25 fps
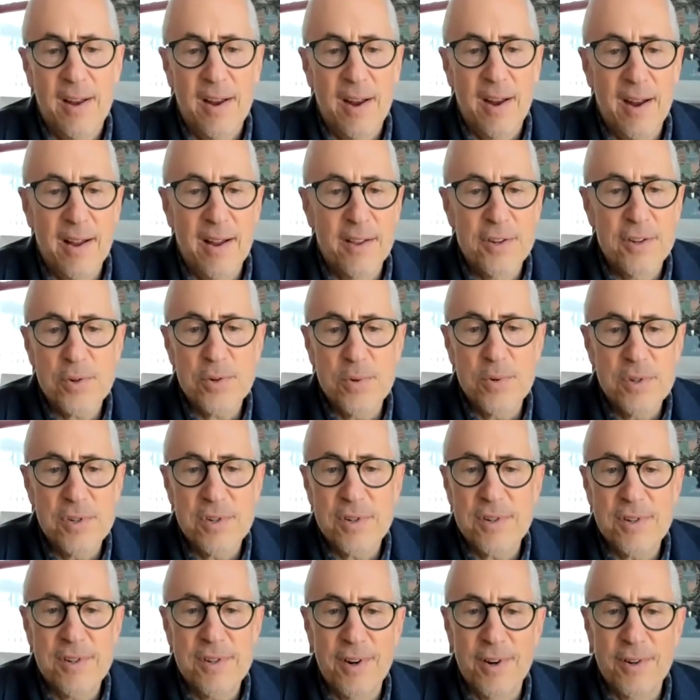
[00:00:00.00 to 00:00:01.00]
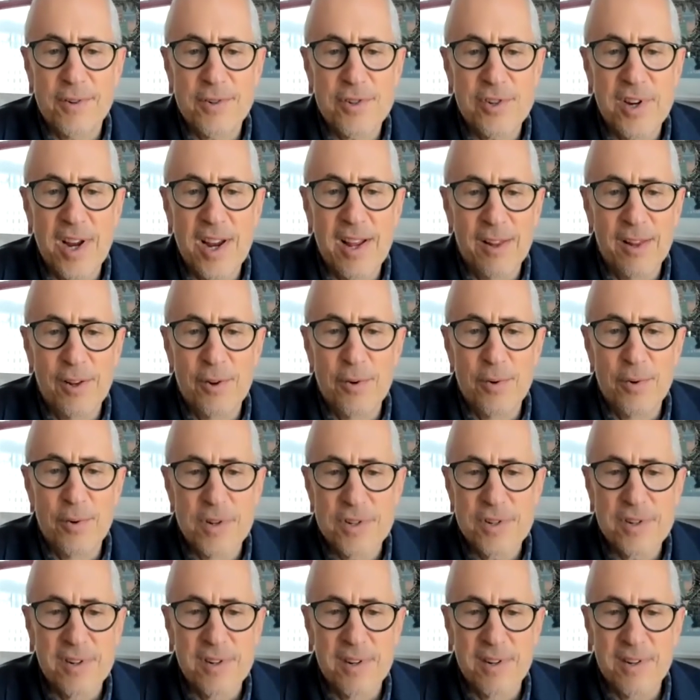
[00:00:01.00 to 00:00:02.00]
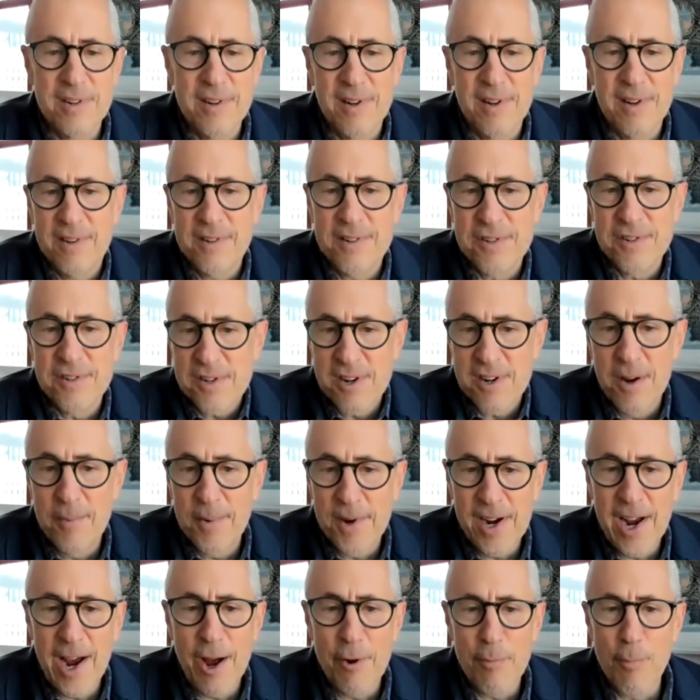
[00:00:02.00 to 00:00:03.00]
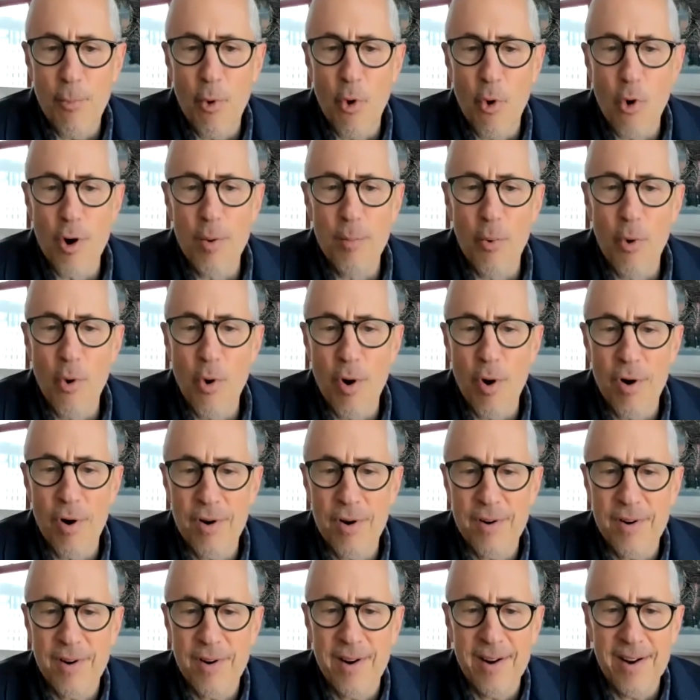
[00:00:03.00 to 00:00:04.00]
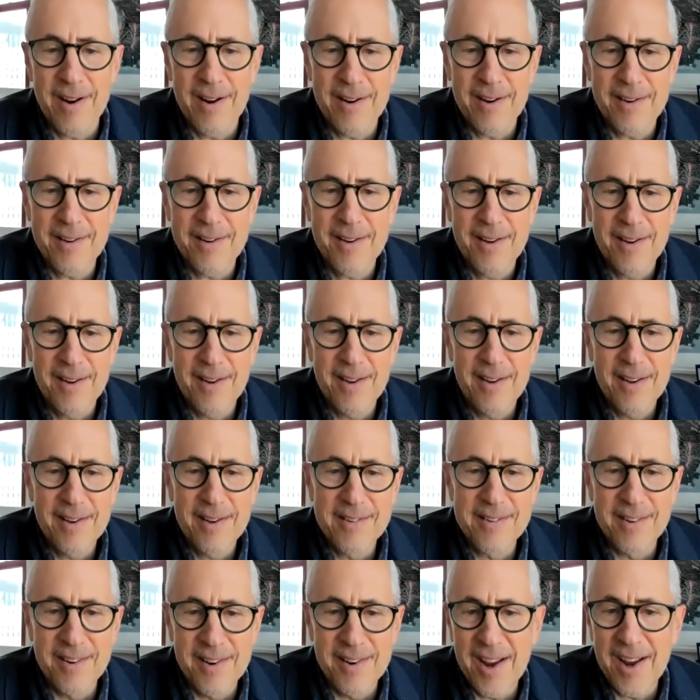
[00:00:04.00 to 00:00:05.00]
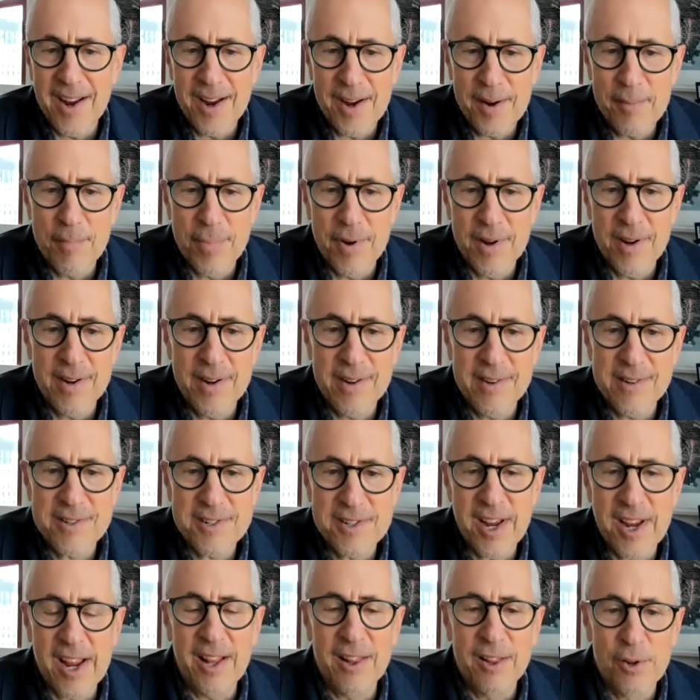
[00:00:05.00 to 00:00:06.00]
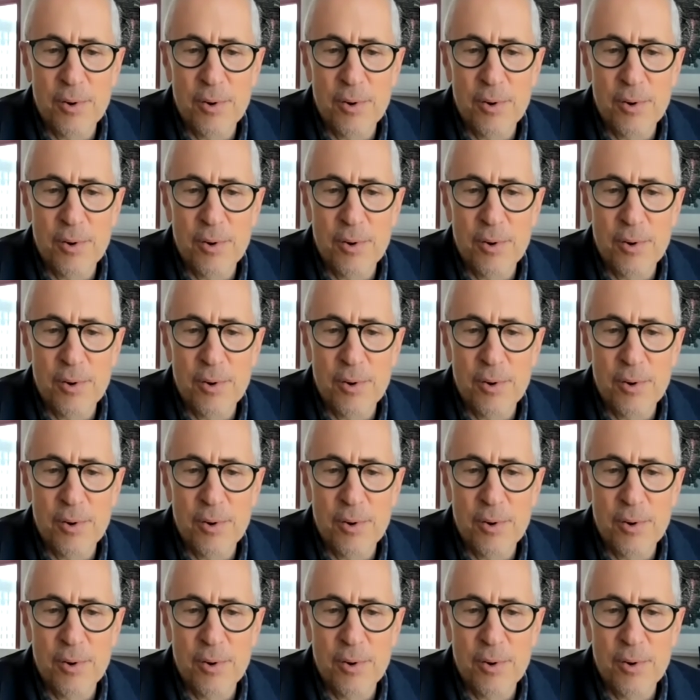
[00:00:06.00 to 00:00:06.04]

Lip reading: And this was, St. Louis, and this is coming out more and more today, but St.